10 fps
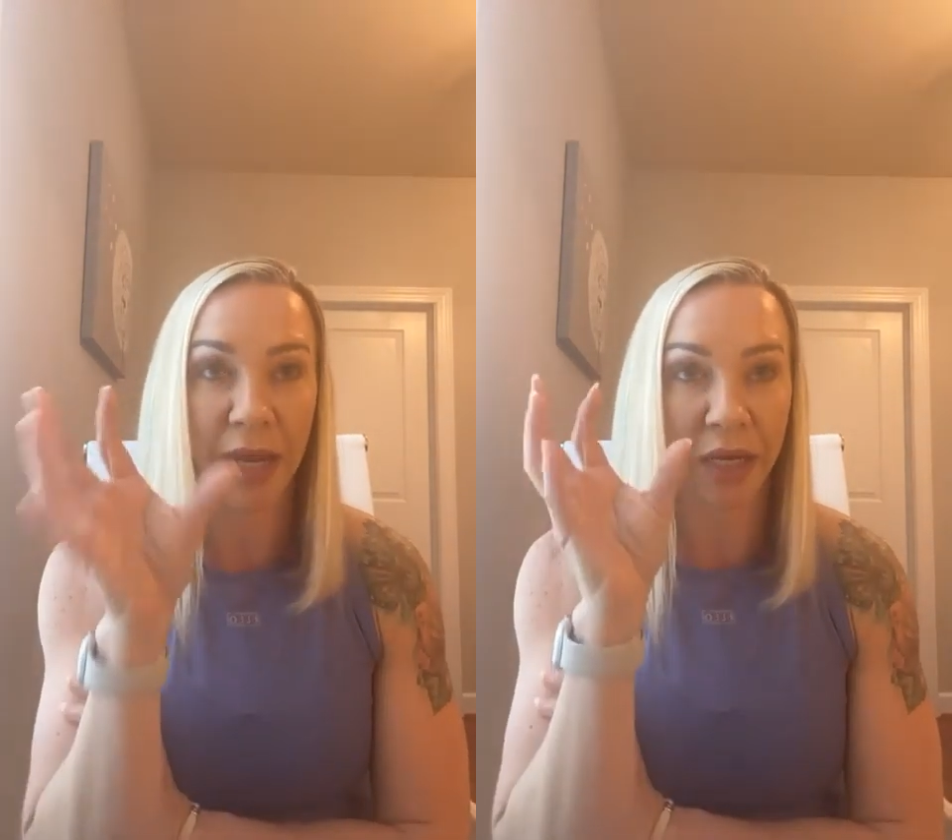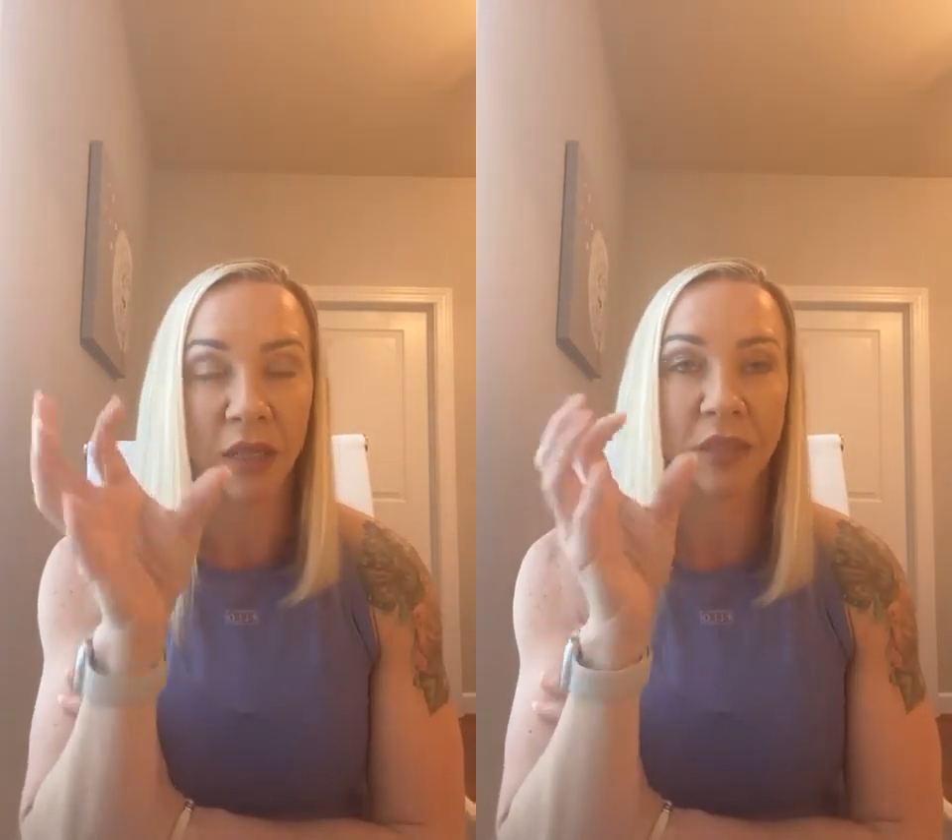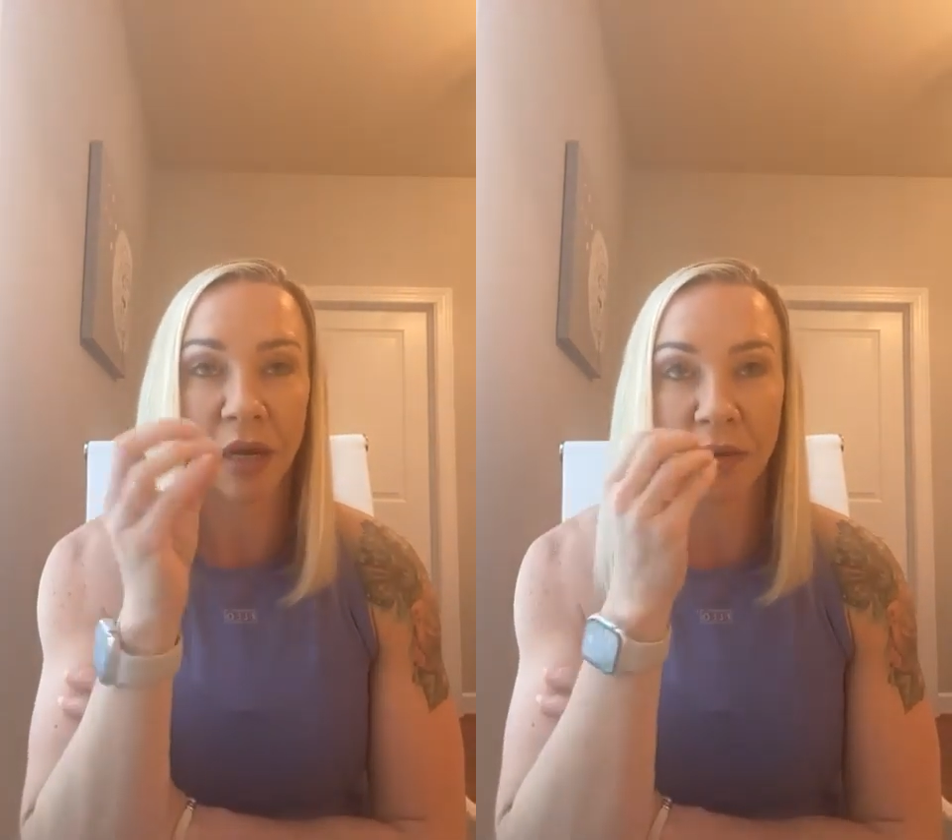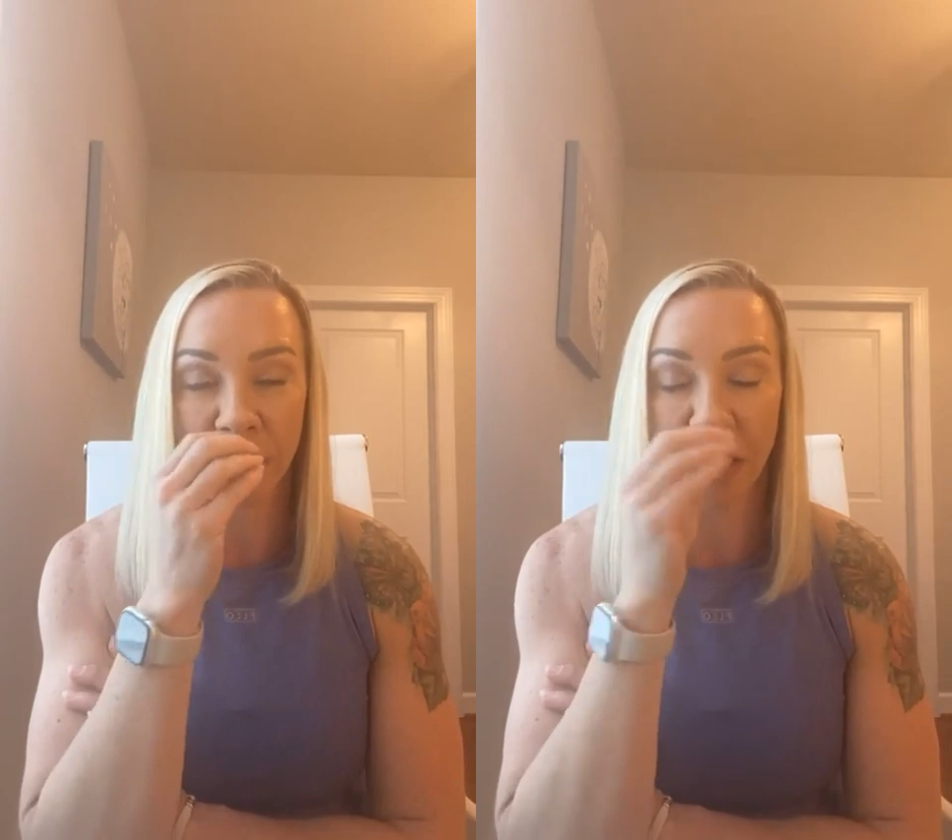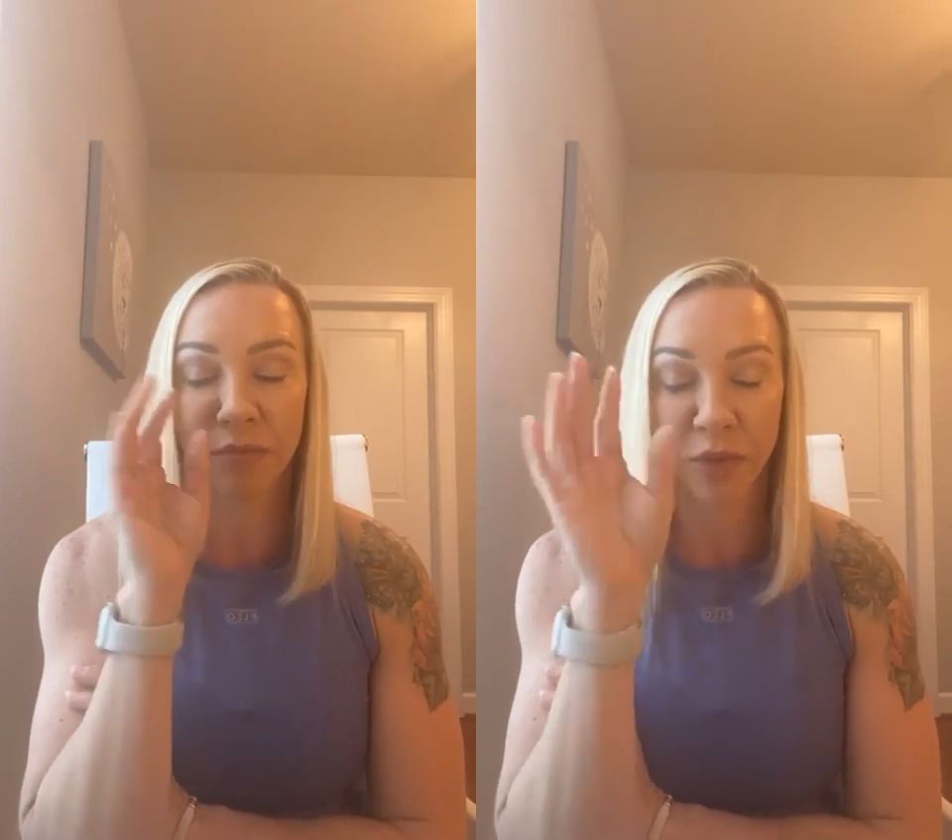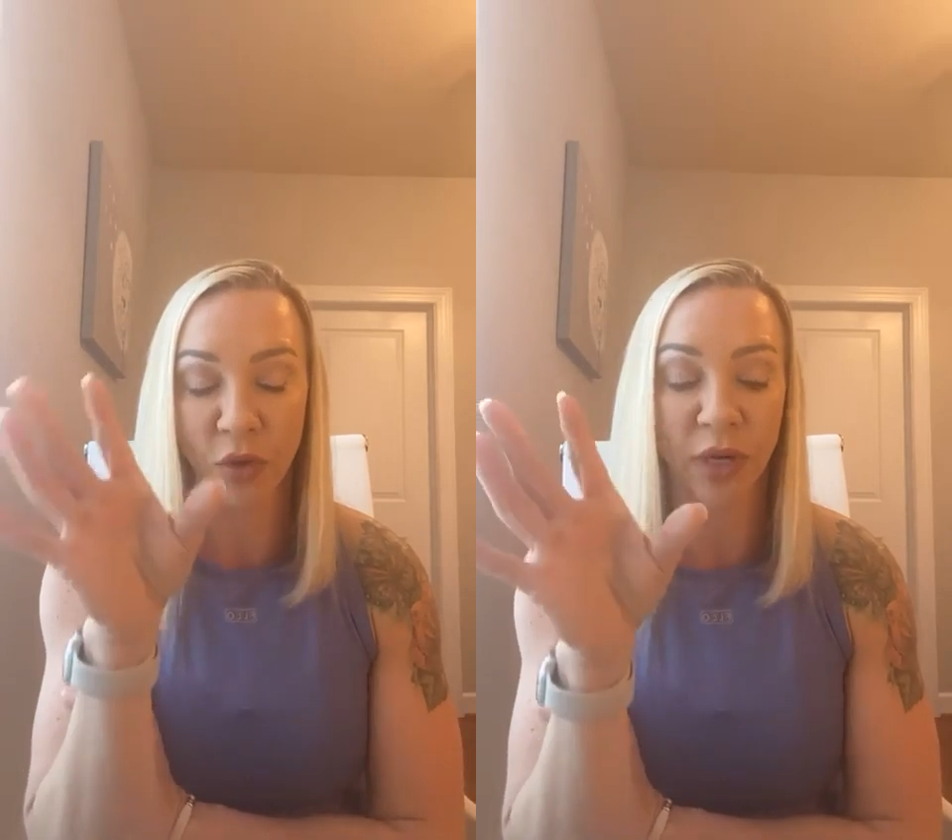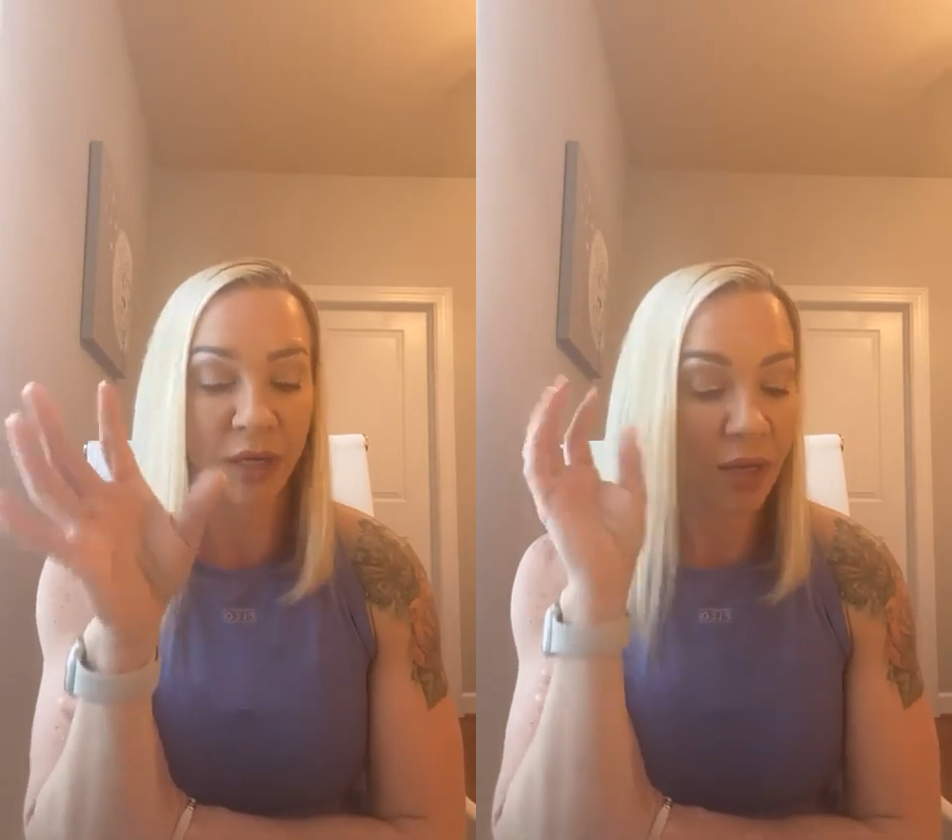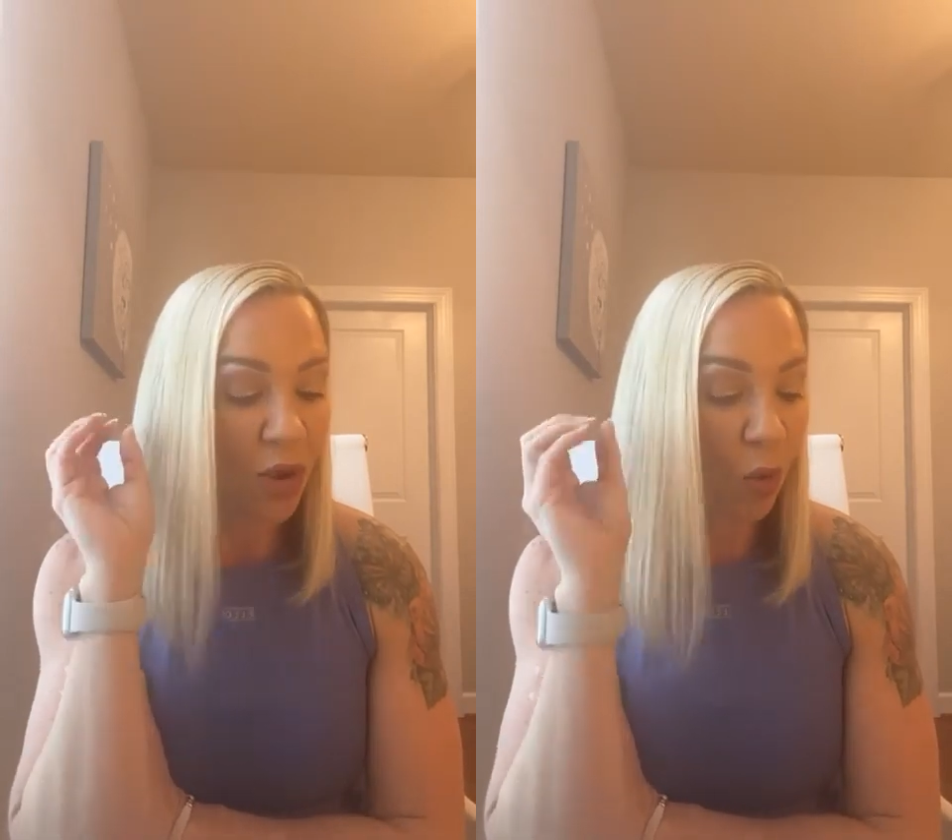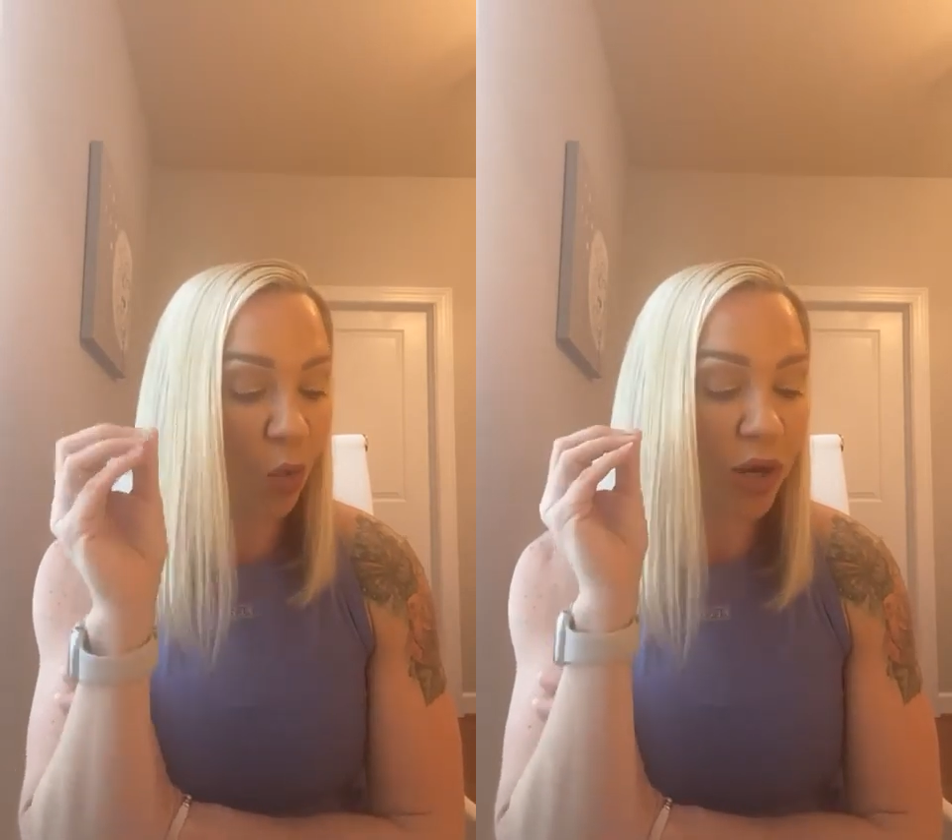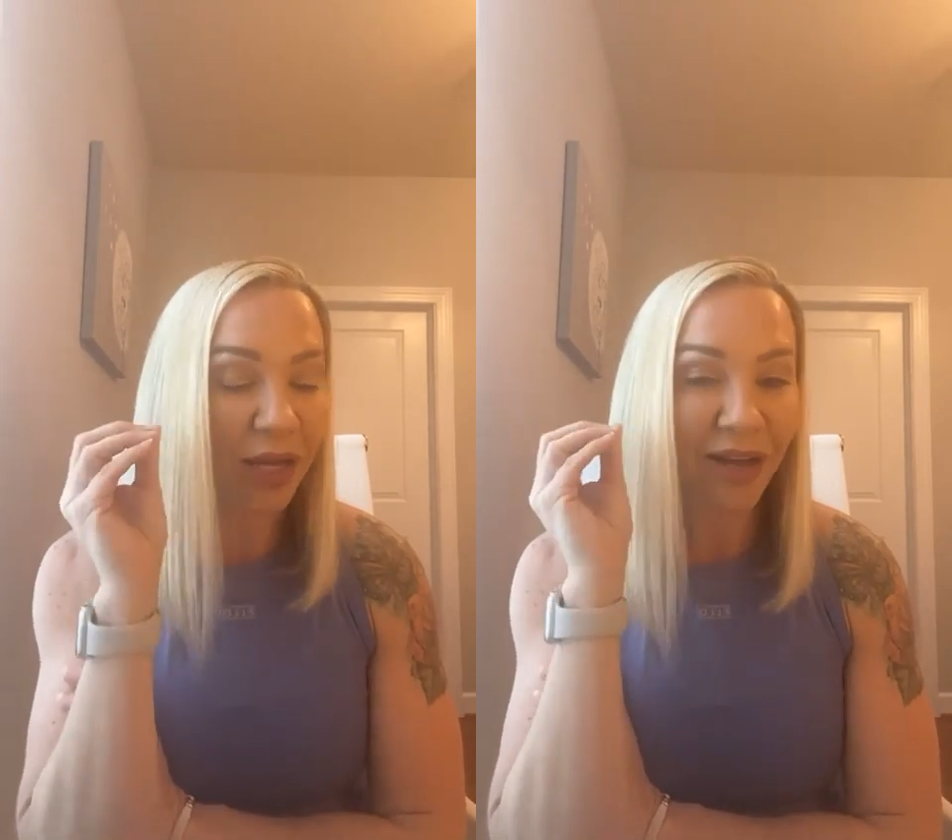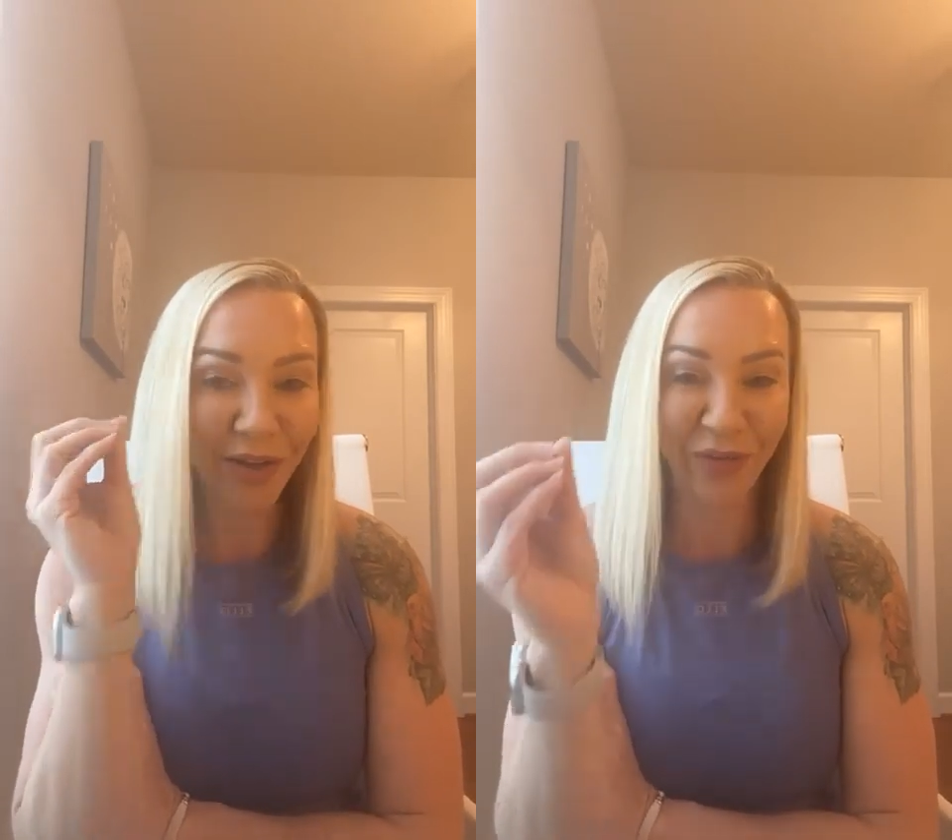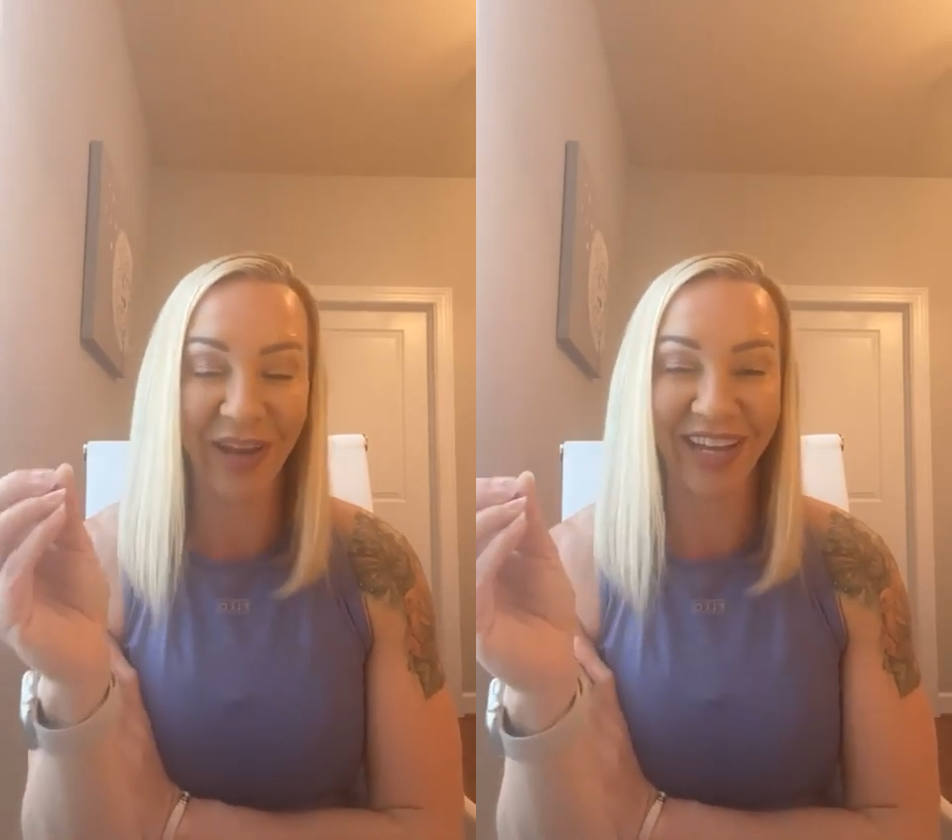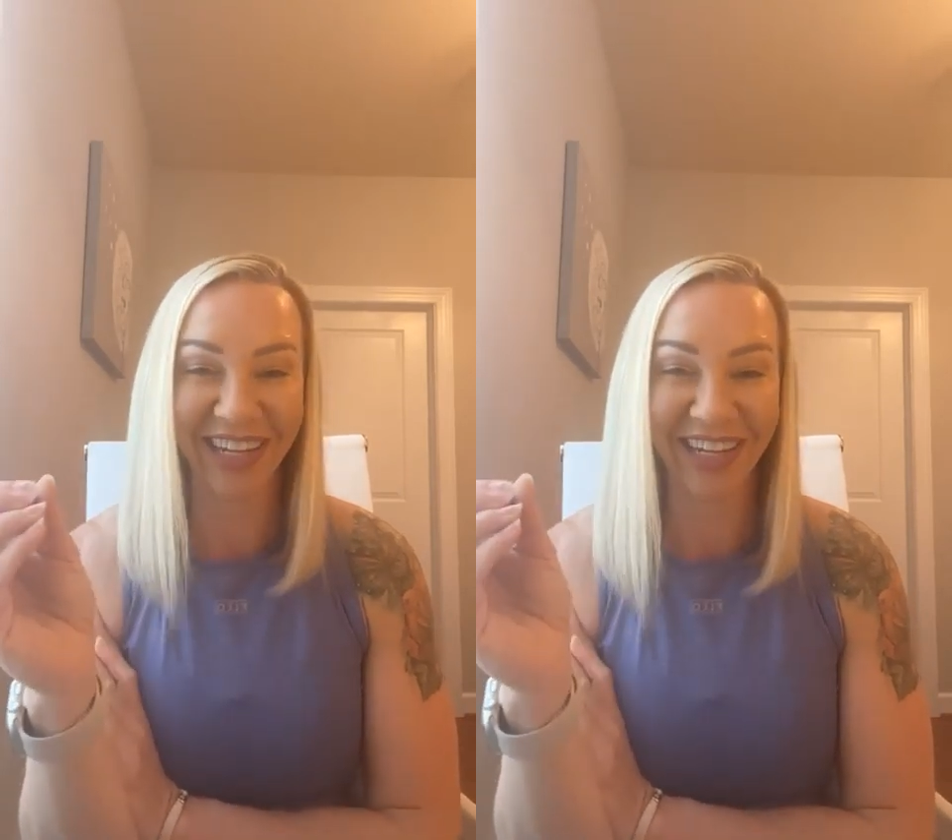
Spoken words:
cannot talk. I'm sorry. One of